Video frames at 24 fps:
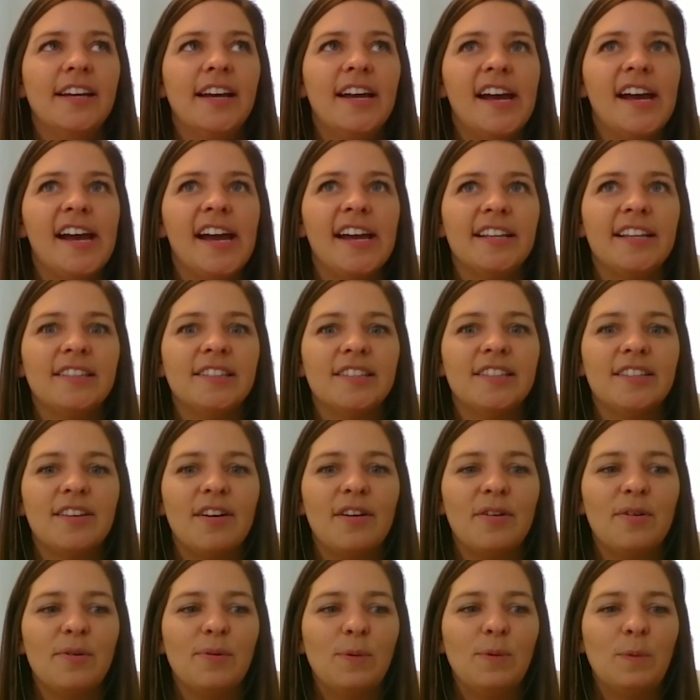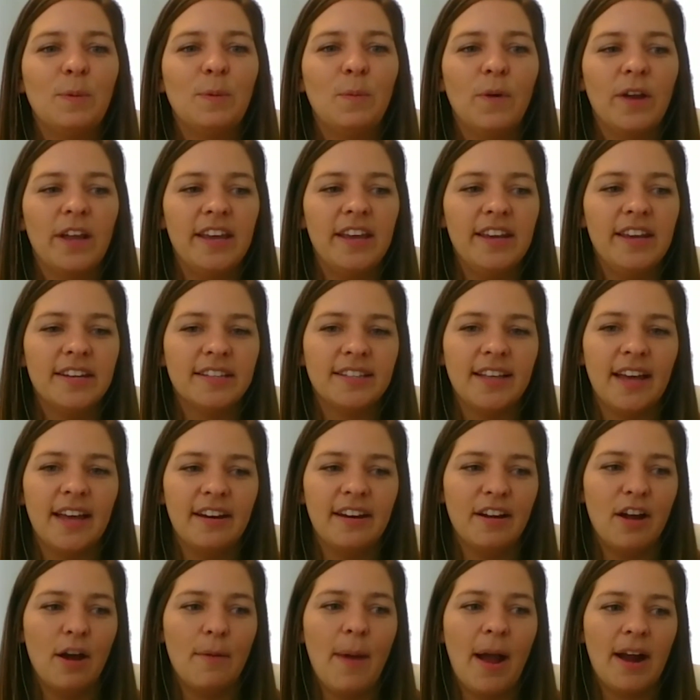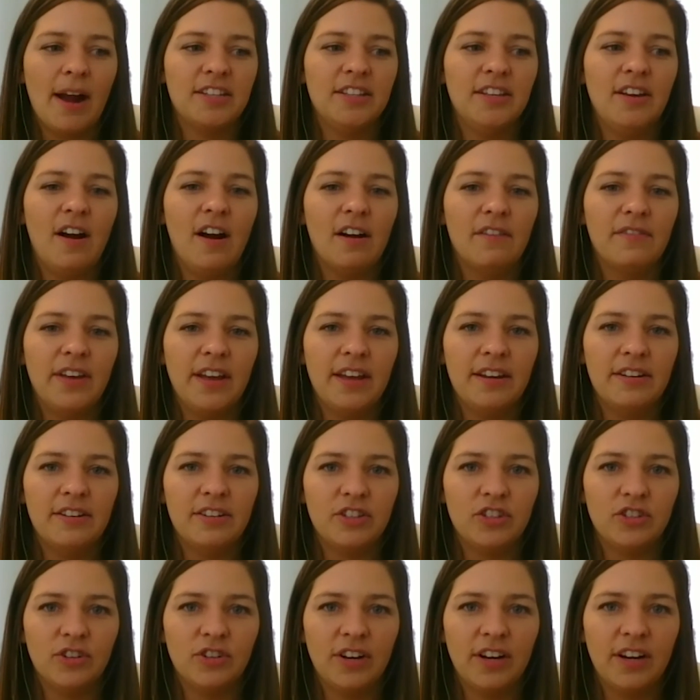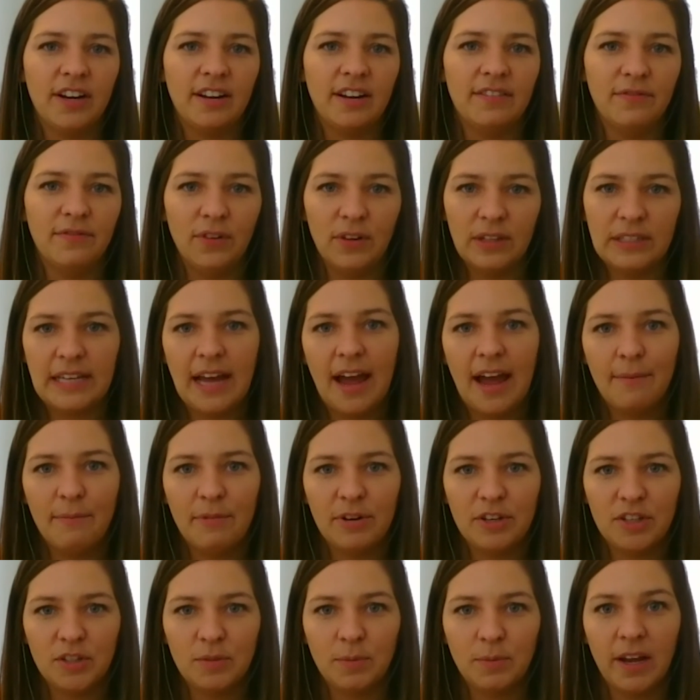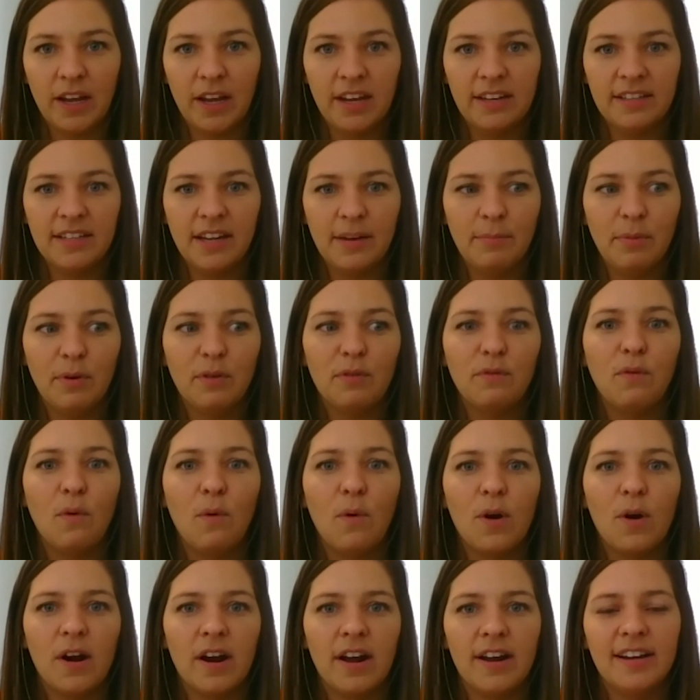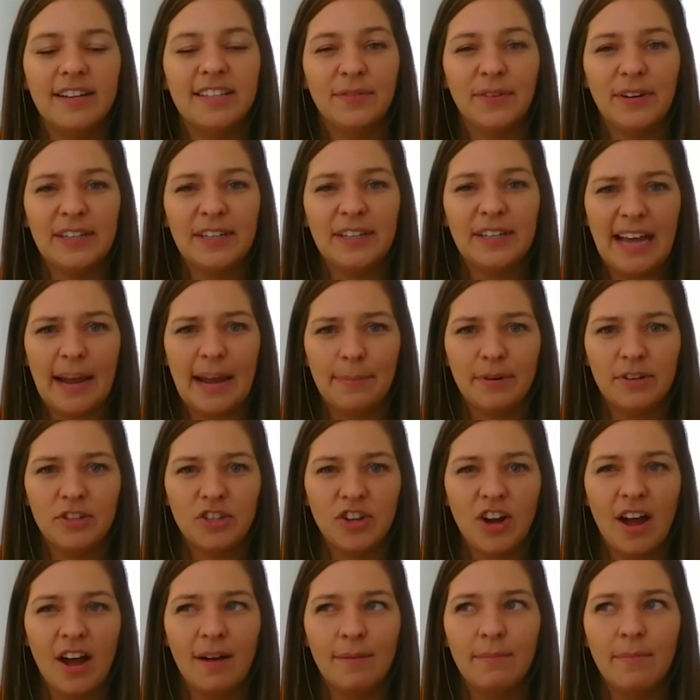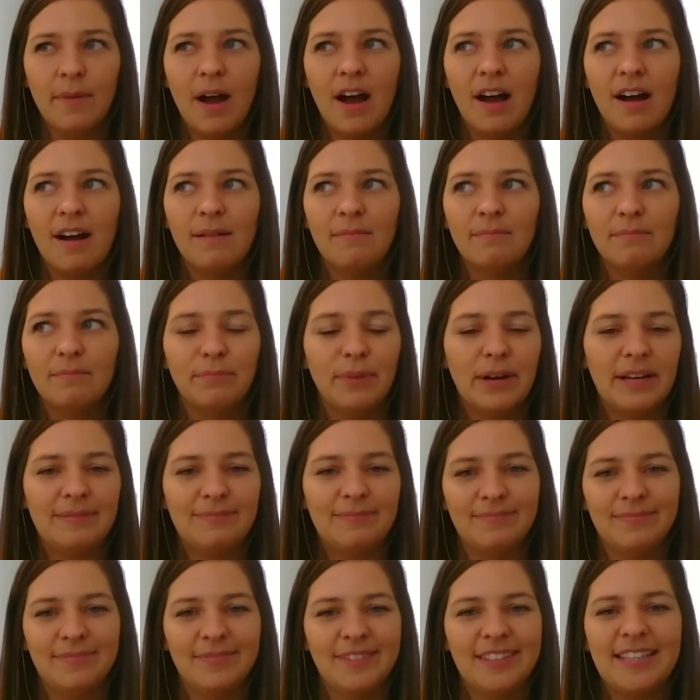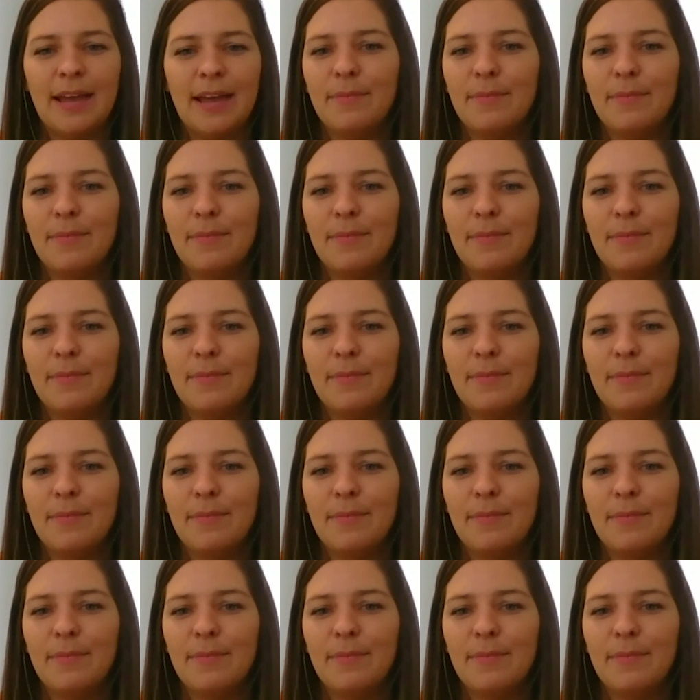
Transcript: And so he decided to go back to the RV industry full time, which is what he did before, in a different type of job, but same